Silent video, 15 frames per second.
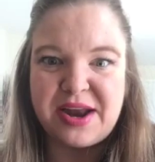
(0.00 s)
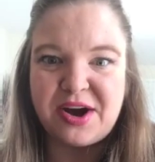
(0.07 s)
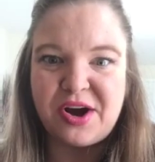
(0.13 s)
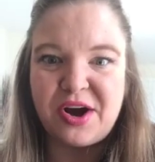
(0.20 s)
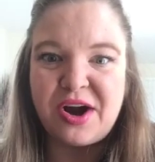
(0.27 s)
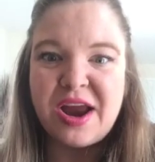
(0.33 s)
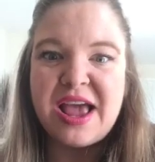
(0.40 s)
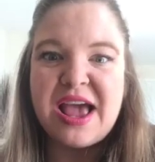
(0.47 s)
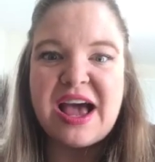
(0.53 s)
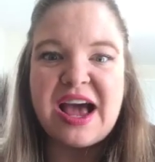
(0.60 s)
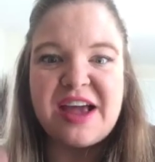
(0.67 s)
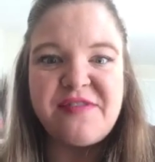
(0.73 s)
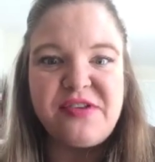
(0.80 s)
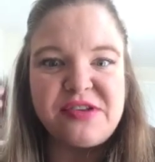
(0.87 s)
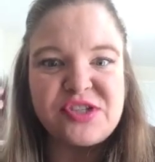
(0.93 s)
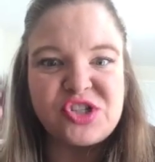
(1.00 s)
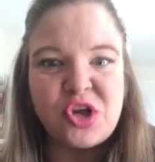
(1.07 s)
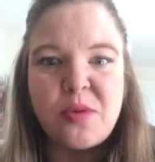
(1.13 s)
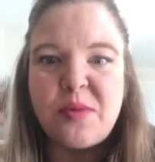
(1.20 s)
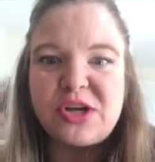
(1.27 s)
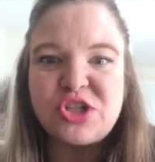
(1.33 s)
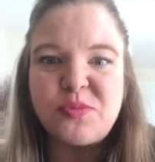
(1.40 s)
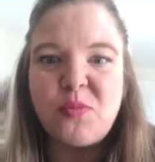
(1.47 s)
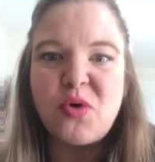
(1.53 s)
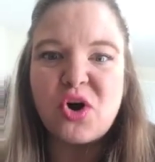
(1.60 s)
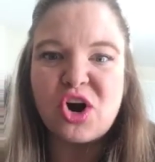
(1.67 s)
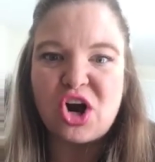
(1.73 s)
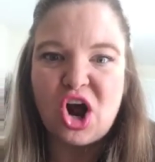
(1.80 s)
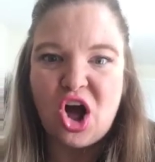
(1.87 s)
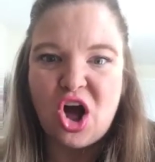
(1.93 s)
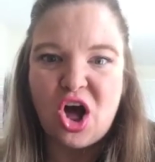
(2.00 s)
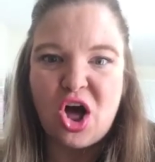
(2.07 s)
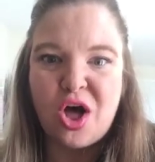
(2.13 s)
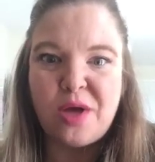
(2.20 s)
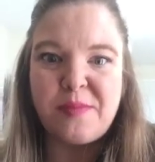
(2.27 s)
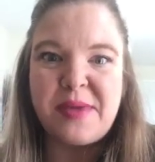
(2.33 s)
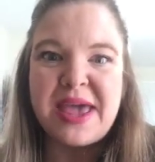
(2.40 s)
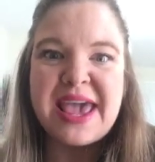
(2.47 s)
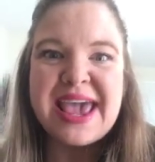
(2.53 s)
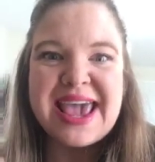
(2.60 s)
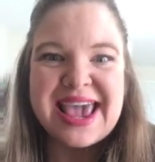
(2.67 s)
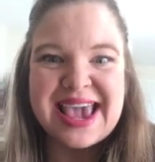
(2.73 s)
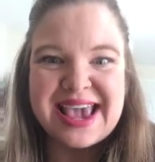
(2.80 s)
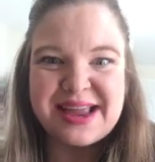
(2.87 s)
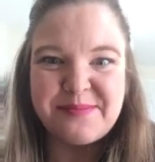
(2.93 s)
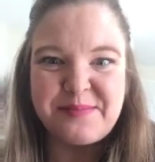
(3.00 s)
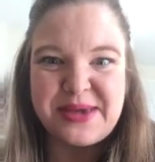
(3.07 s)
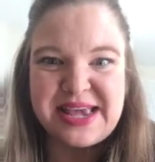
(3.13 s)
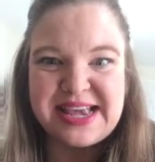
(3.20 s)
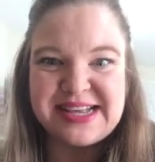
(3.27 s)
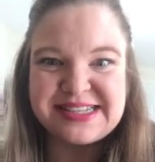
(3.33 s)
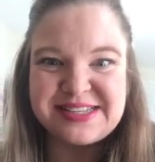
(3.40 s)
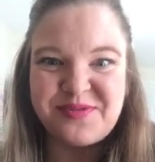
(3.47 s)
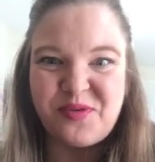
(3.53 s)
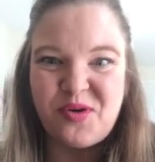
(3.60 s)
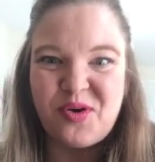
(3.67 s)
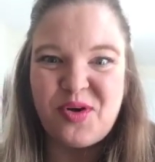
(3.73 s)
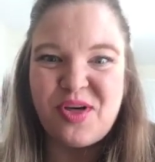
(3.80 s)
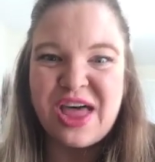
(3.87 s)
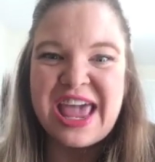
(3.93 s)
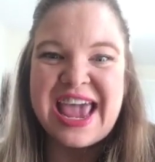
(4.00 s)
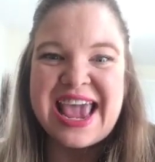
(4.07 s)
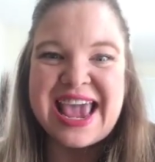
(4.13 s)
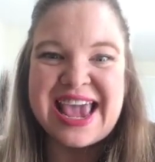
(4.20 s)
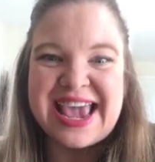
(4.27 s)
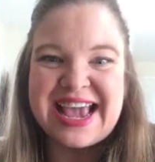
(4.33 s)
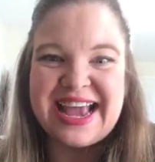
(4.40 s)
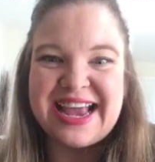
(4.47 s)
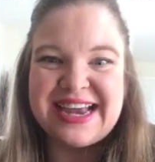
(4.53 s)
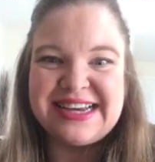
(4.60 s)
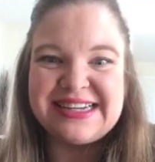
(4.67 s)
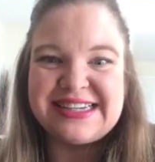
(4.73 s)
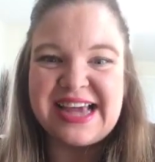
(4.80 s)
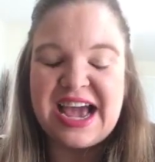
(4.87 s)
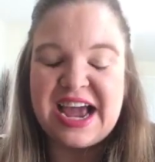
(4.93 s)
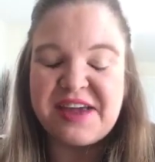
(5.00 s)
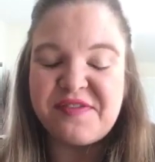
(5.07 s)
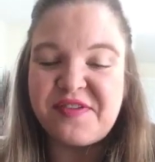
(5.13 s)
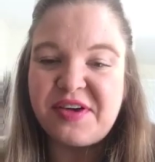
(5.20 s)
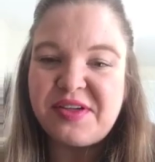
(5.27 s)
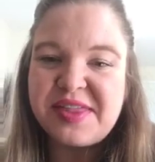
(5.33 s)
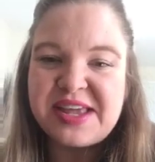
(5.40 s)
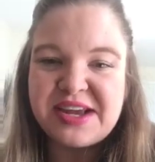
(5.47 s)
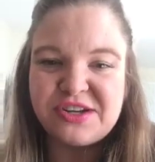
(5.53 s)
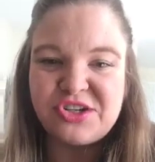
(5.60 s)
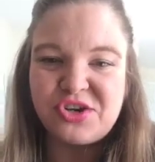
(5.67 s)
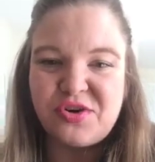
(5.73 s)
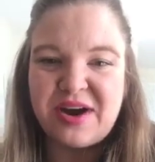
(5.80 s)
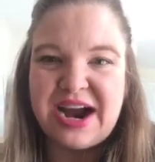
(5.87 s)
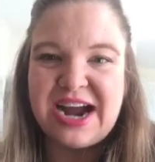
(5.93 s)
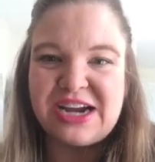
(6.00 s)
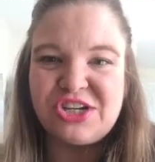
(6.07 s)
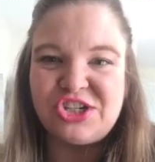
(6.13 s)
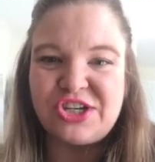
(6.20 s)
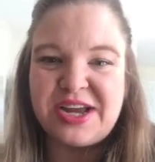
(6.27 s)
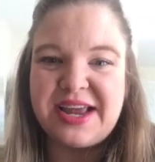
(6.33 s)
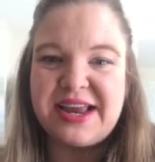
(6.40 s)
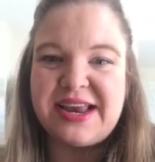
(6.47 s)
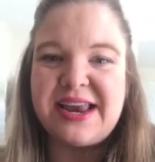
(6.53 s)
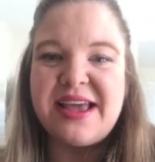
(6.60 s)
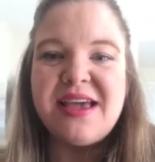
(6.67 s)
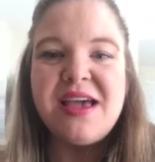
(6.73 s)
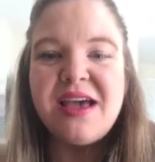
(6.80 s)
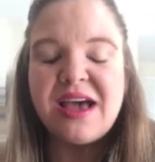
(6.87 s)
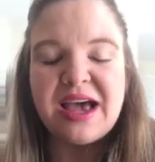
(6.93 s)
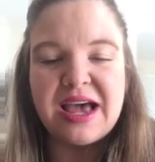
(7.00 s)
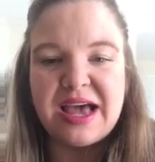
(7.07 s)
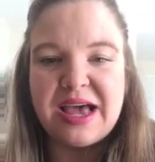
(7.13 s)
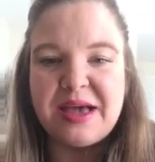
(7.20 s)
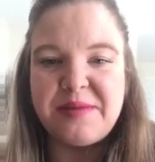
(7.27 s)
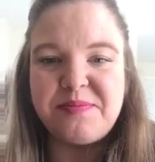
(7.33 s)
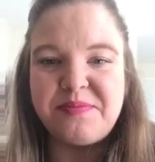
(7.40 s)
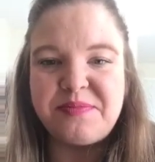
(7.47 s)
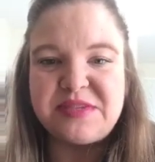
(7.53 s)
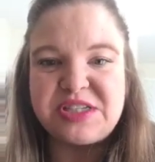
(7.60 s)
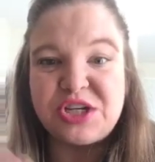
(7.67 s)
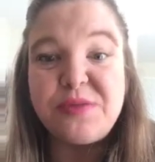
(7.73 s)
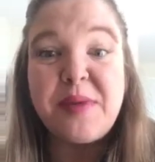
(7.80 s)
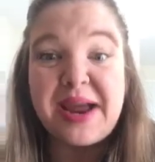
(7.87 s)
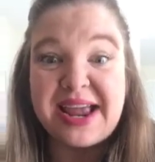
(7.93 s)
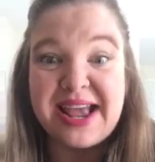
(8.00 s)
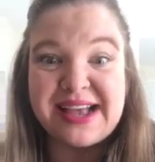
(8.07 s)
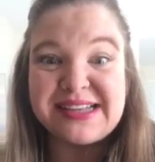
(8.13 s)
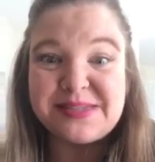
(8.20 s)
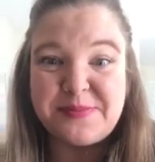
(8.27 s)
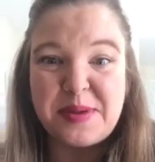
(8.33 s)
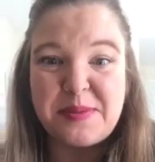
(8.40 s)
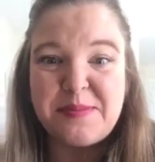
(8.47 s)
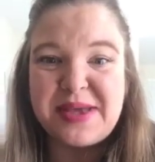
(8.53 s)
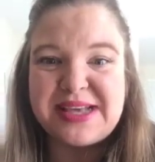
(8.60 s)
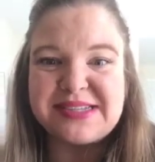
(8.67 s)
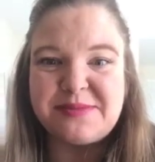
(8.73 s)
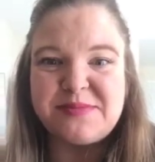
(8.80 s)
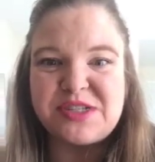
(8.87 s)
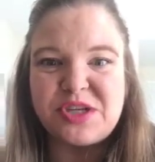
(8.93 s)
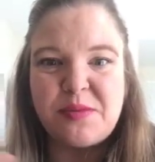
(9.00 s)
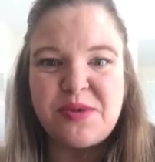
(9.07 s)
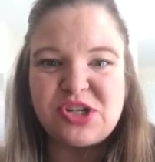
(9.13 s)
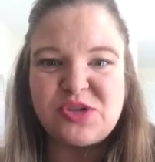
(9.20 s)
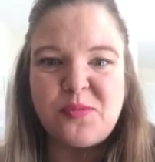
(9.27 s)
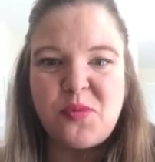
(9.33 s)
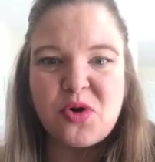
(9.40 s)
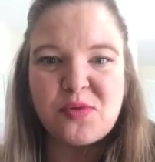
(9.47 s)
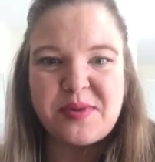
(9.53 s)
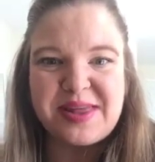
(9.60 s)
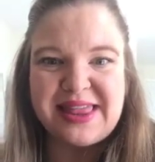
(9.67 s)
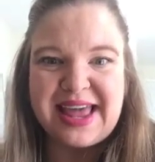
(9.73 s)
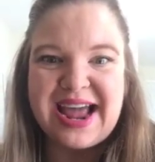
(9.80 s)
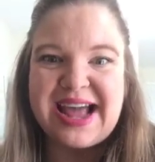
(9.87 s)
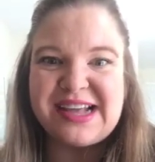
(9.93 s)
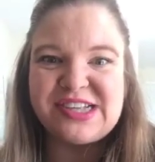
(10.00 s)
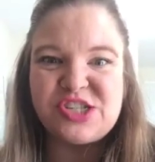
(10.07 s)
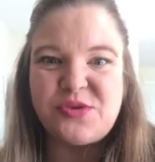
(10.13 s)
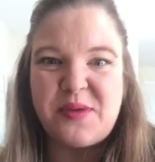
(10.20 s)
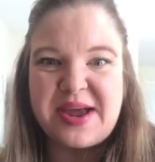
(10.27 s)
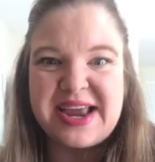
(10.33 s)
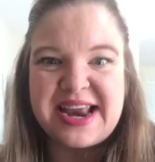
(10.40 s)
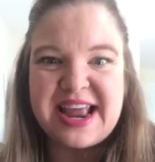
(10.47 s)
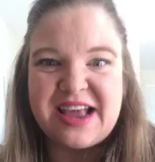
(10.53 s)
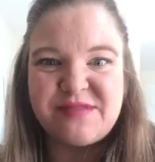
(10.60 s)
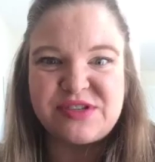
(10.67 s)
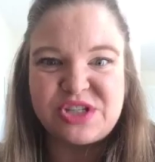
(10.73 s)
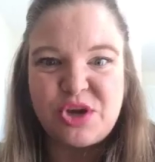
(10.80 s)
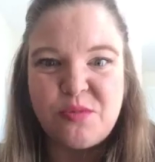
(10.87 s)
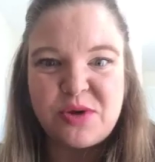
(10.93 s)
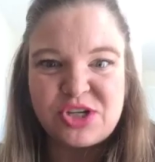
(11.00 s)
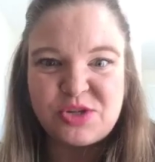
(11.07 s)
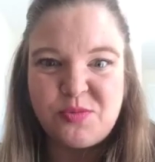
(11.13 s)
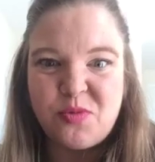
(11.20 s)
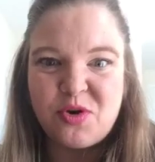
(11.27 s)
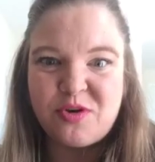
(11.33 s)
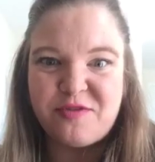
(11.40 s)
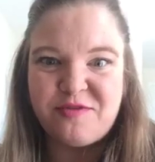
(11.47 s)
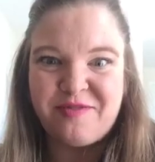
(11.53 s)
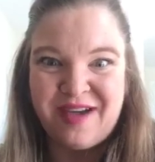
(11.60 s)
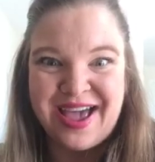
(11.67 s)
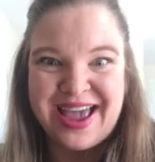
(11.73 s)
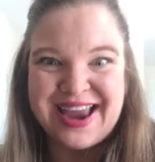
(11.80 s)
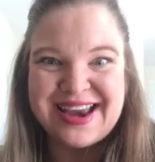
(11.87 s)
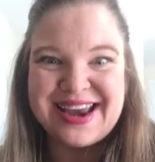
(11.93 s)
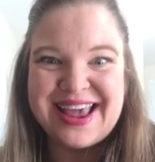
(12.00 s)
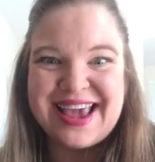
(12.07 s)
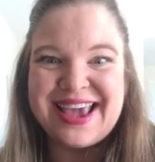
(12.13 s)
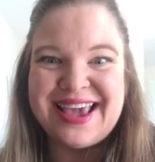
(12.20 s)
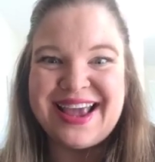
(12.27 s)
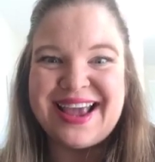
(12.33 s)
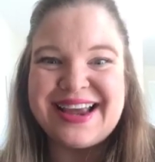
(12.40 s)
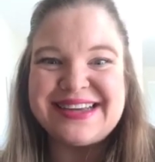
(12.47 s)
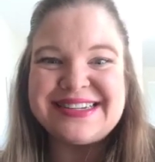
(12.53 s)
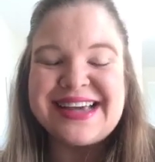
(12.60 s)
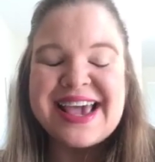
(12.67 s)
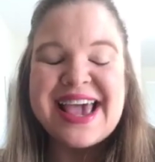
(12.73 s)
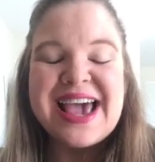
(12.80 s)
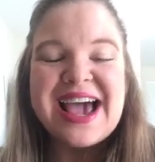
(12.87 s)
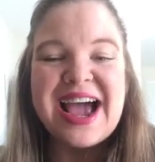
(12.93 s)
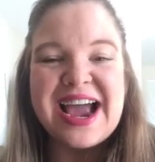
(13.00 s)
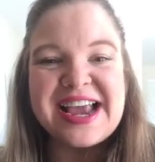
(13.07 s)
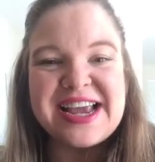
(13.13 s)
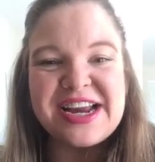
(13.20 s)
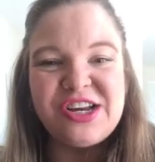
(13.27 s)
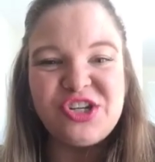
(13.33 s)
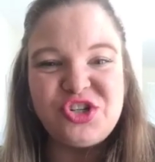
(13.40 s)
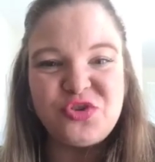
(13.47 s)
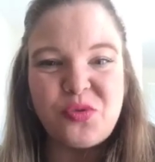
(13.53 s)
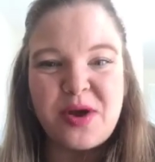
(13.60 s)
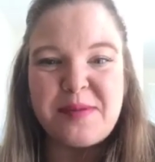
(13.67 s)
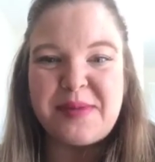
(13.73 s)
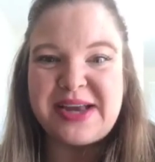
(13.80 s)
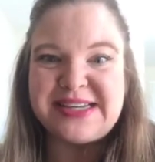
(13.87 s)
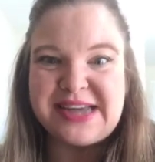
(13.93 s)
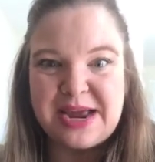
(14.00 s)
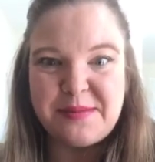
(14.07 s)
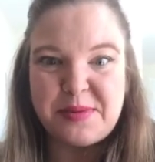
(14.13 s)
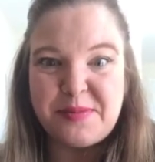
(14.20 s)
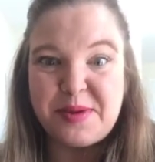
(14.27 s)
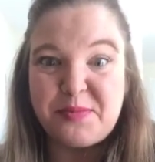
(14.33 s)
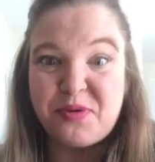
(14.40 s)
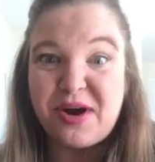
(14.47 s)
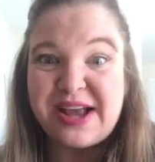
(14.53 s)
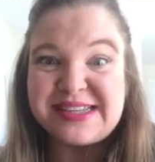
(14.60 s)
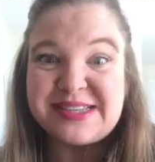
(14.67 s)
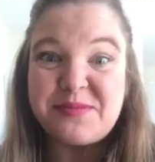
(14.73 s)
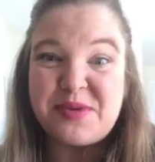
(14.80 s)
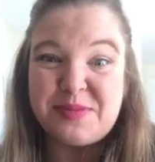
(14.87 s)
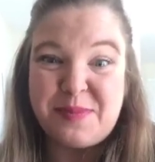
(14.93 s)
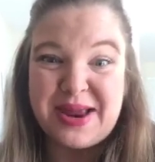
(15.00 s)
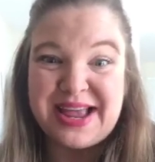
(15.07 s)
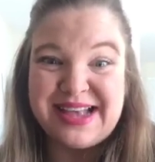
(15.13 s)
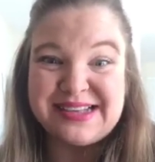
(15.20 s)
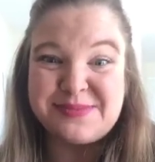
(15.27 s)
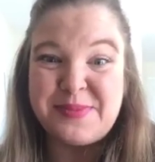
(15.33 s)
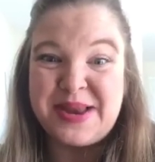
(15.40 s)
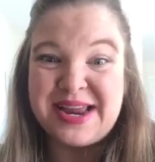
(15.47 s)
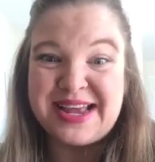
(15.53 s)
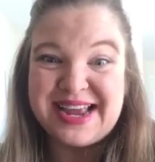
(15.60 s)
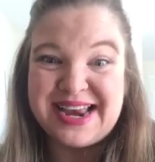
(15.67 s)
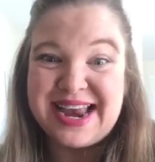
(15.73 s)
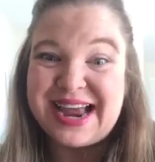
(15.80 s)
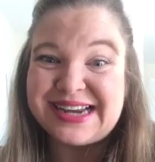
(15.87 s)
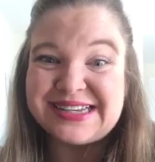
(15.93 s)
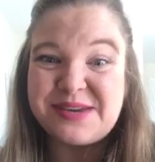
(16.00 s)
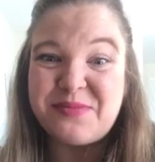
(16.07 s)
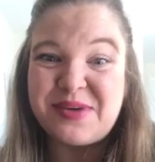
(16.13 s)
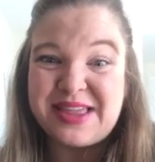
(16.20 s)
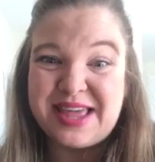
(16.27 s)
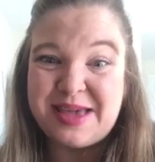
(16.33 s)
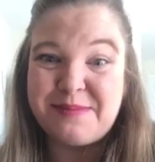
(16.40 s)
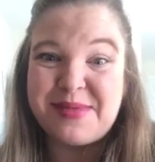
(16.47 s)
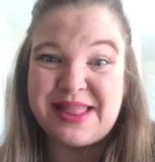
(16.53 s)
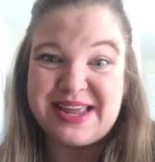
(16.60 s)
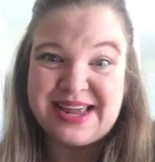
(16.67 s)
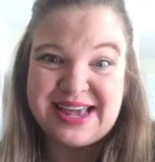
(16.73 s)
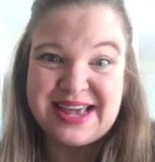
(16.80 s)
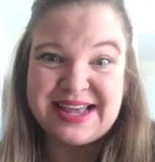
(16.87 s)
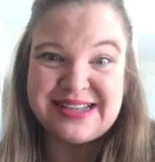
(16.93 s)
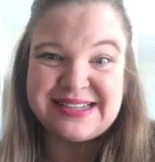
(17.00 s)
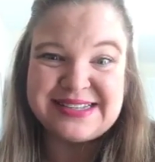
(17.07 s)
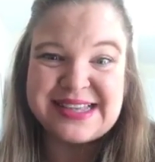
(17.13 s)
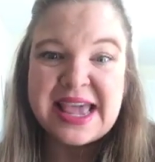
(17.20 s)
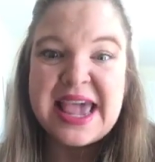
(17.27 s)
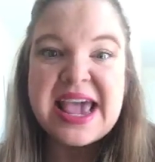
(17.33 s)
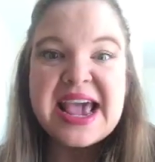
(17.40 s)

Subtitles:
better. I feel so much more calm and peaceful, and I feel the attraction to my husband because I'm so much more relaxed, so I can have so much more fun and I can enjoy my time and be present with my husband and connected with him and the kids.